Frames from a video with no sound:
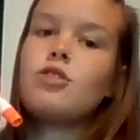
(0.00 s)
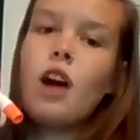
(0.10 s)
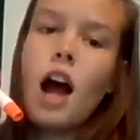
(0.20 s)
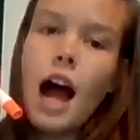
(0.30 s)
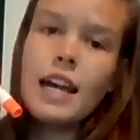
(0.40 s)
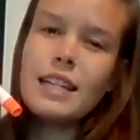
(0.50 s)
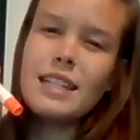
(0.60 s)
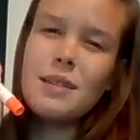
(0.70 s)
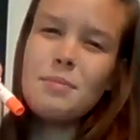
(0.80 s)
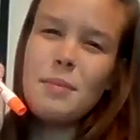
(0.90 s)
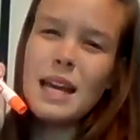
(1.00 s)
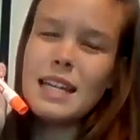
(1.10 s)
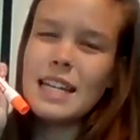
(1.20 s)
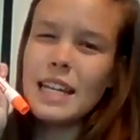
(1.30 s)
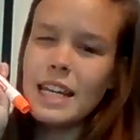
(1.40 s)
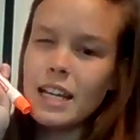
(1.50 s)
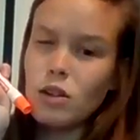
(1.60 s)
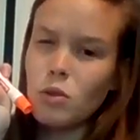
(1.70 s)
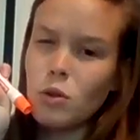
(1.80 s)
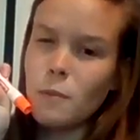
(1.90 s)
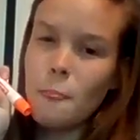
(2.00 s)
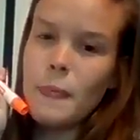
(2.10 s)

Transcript: trying to make it equal.